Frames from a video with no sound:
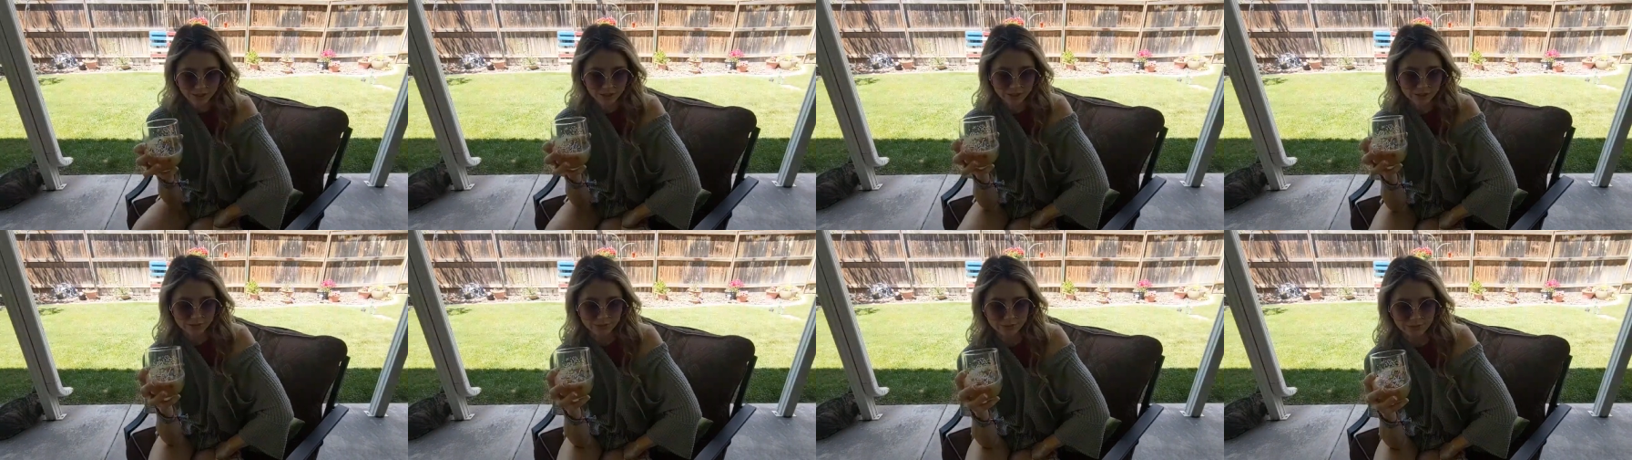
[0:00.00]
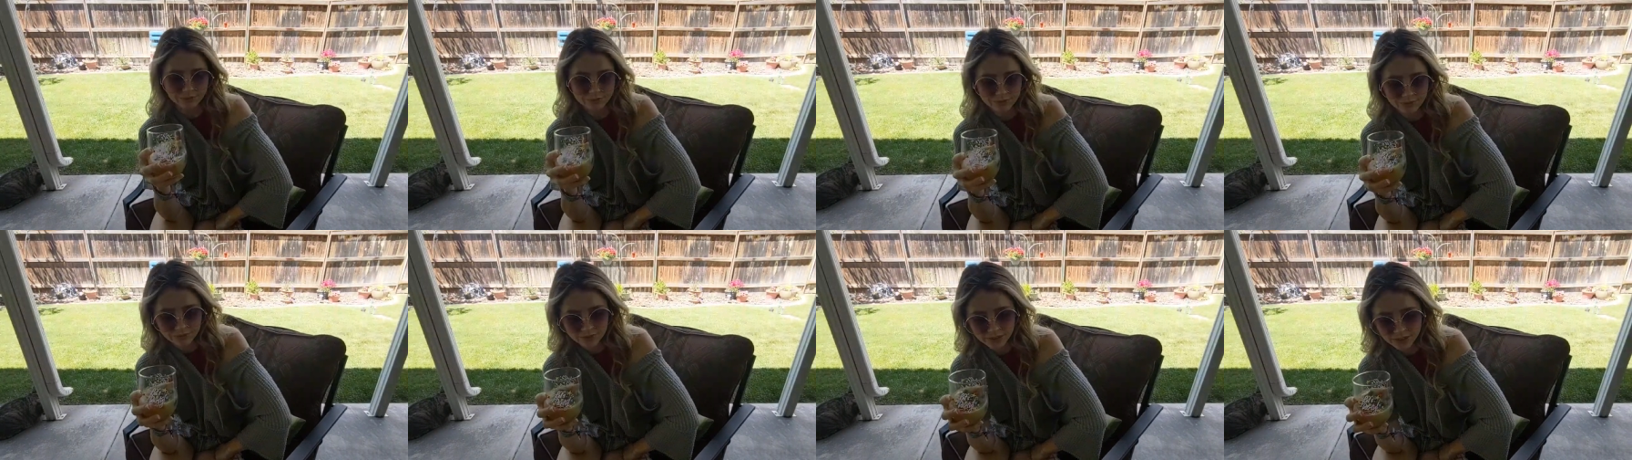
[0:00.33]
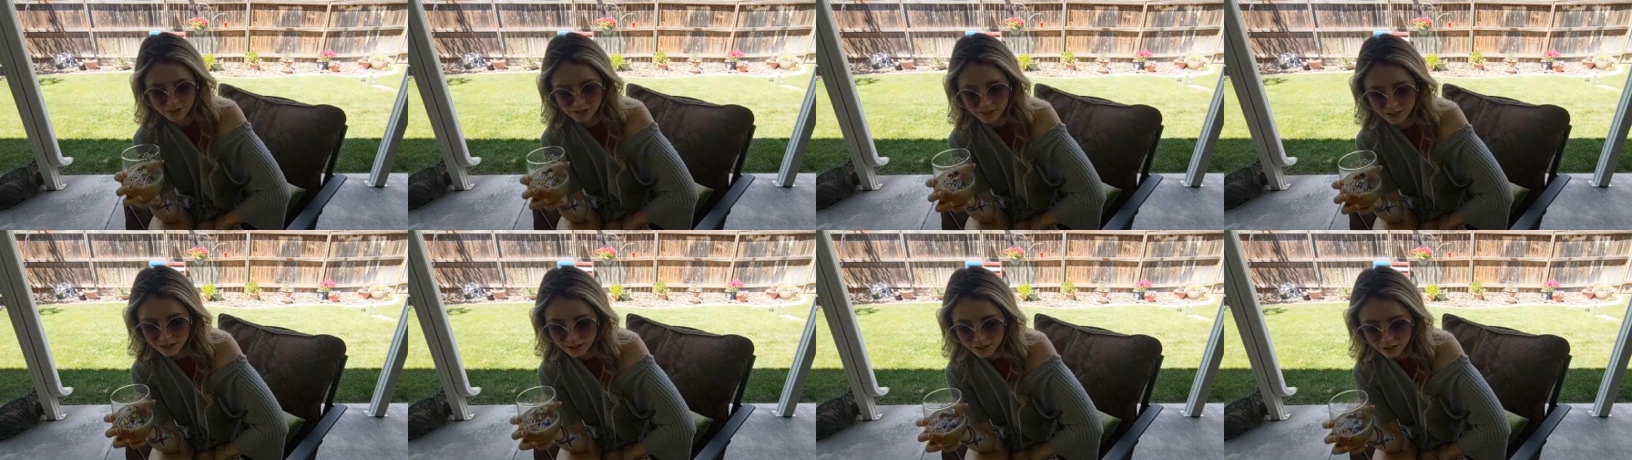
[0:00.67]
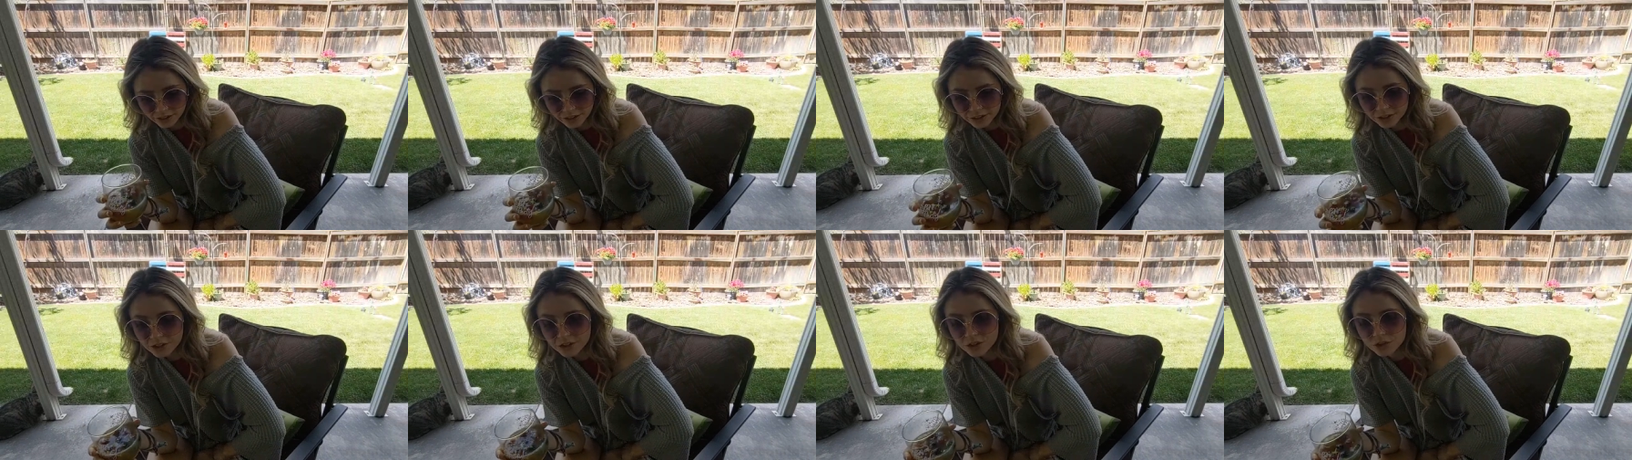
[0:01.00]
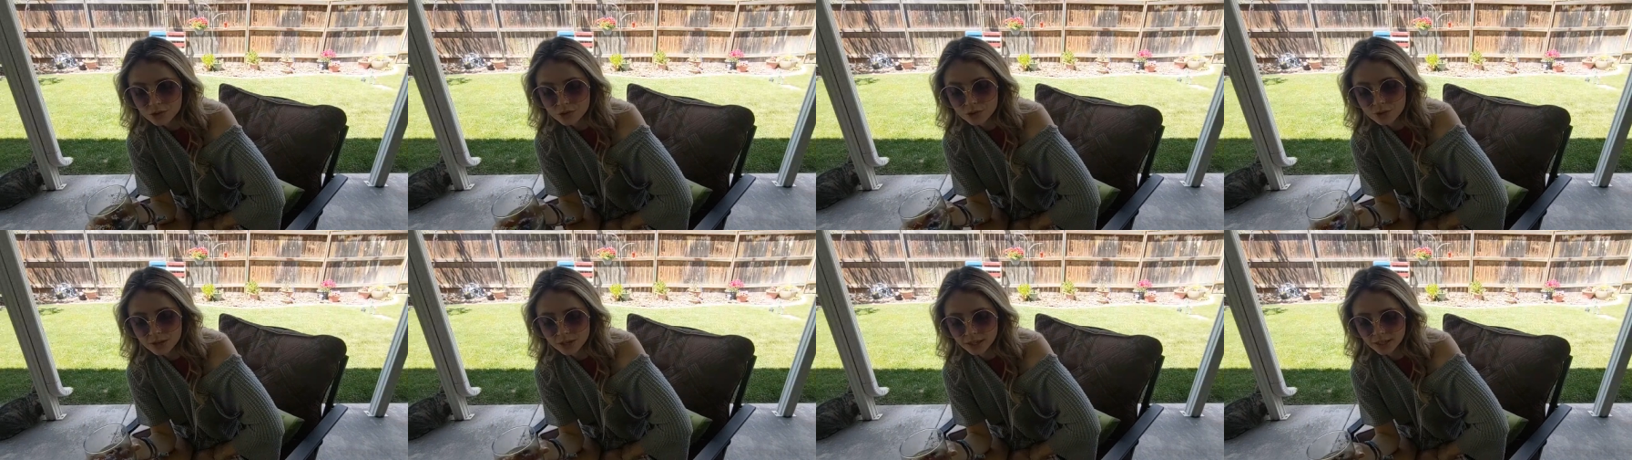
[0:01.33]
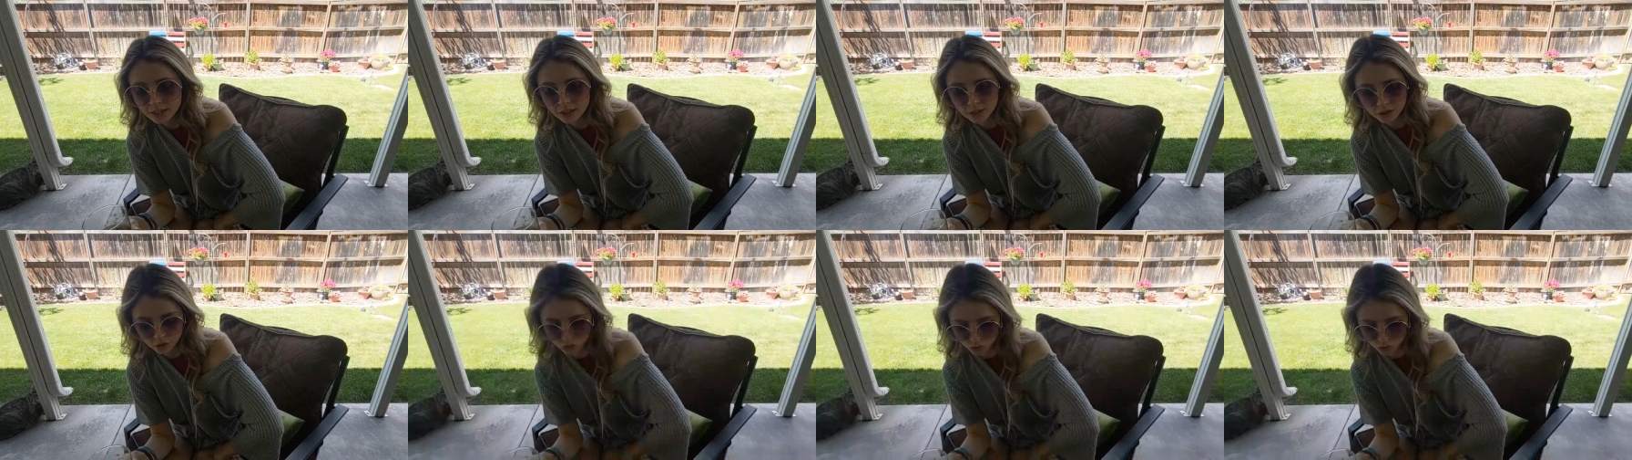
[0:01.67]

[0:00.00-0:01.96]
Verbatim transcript: here. Are you in